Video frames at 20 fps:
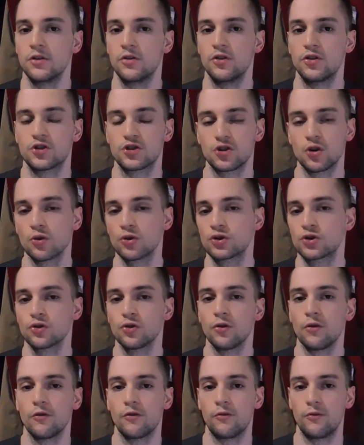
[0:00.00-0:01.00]

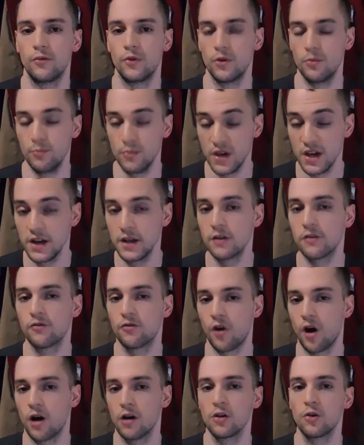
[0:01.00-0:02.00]
the media
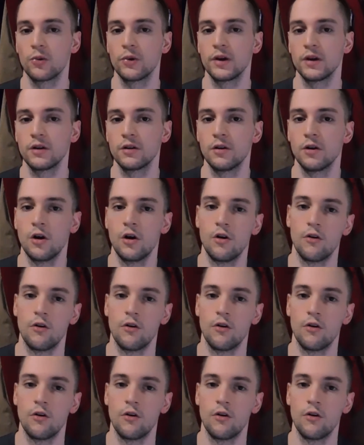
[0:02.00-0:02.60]
following